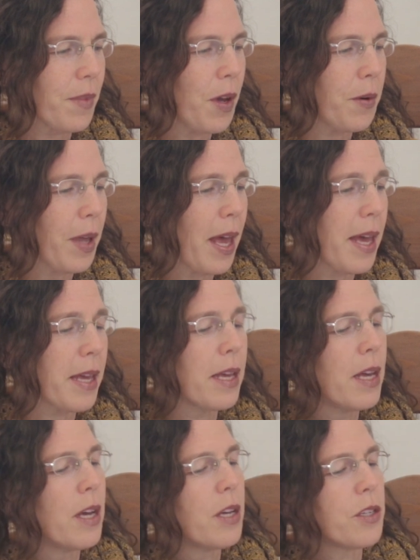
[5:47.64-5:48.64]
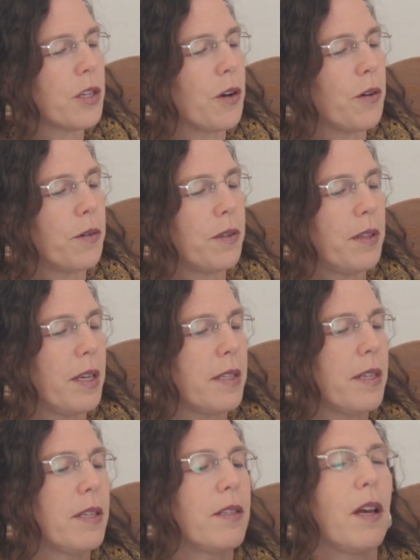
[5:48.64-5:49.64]
Okay, so
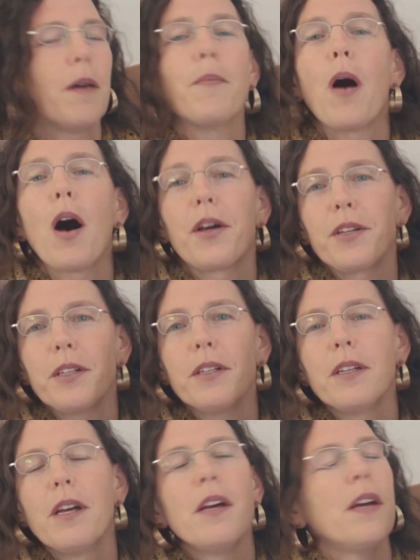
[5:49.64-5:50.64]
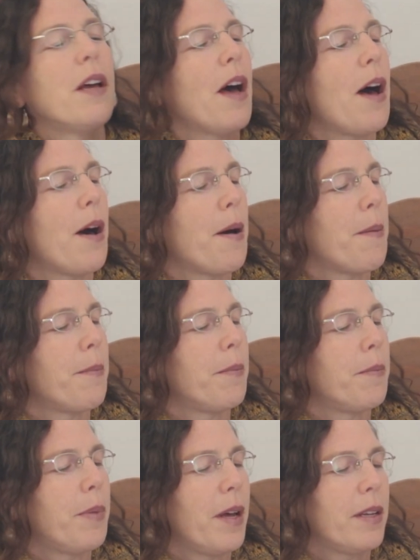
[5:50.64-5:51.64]
this is a model,
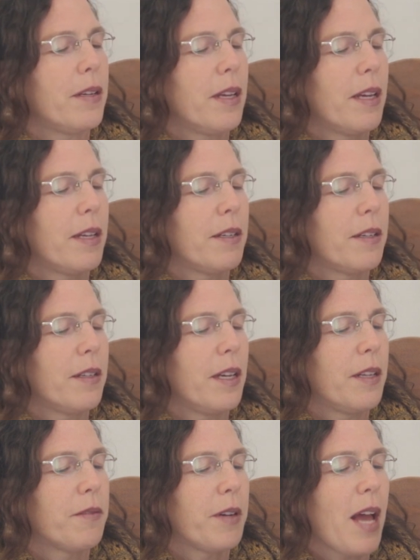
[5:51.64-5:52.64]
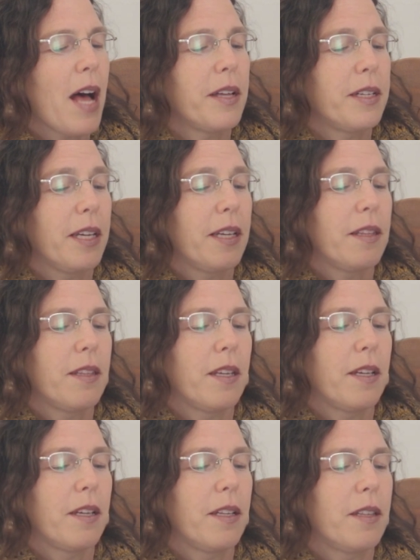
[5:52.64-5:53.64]
but in reality,
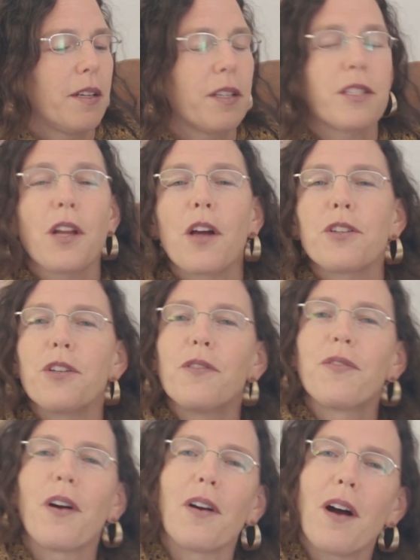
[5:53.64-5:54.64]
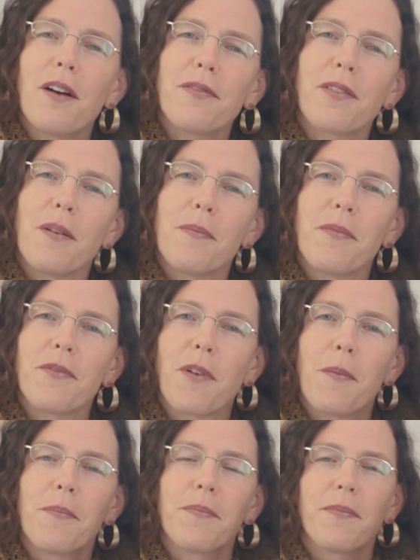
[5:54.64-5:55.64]
it's not too far off
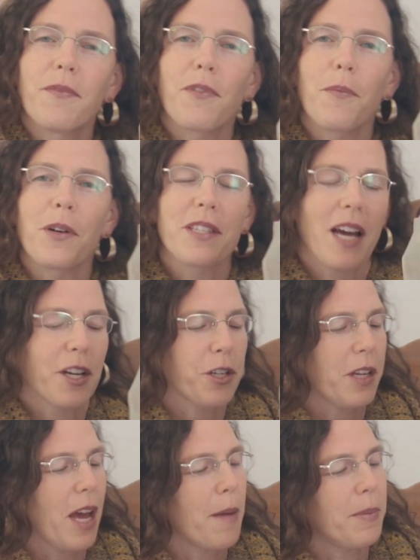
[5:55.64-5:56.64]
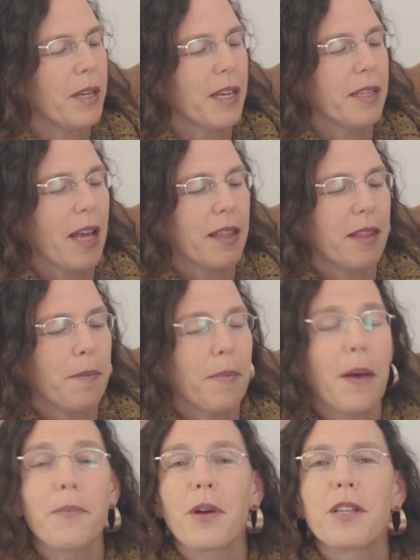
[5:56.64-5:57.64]
from what's actually happening, in that the
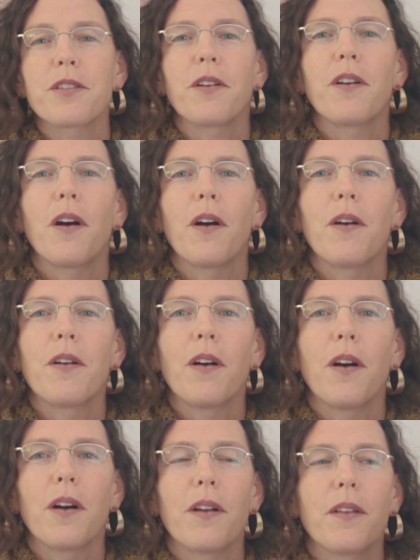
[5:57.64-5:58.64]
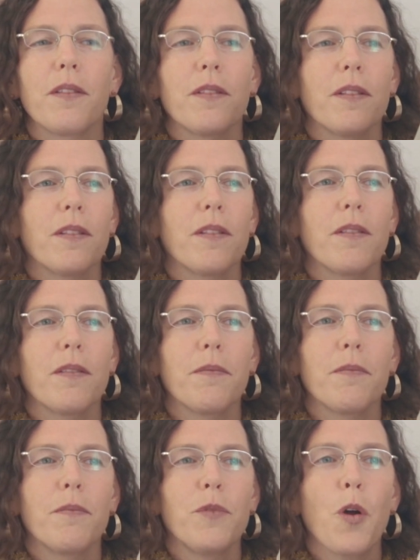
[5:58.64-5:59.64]
membranes are
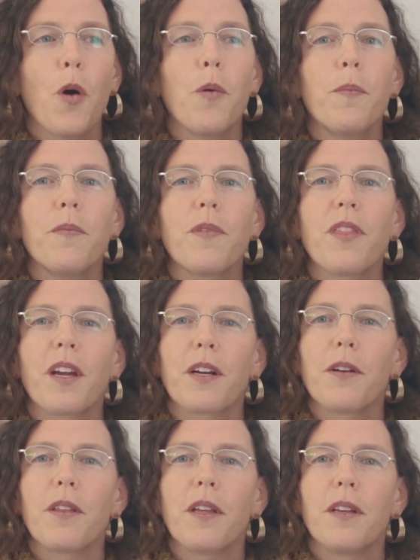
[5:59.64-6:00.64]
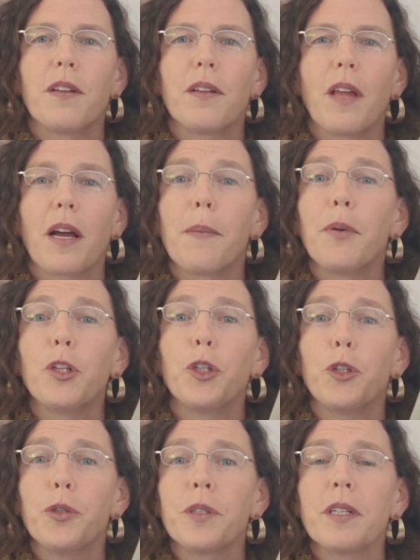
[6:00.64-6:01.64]
no thicker than like a
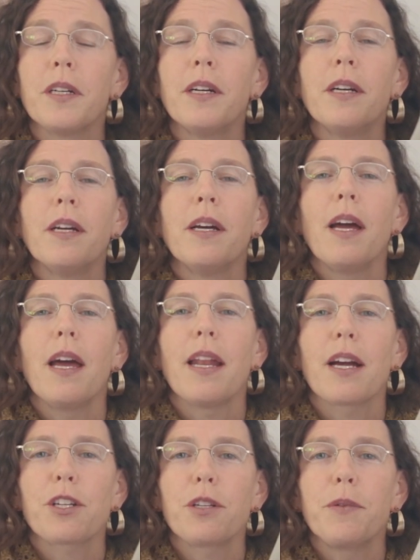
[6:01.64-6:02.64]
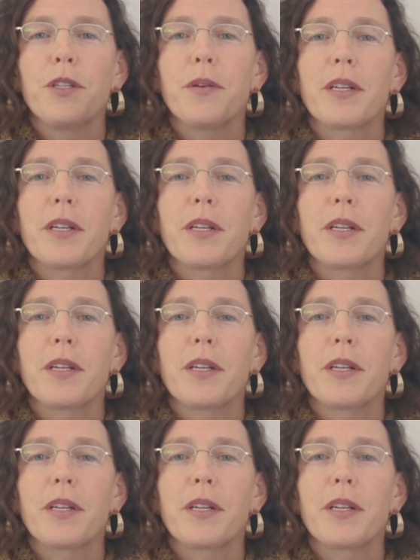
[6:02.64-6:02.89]
balloon. And actually, when you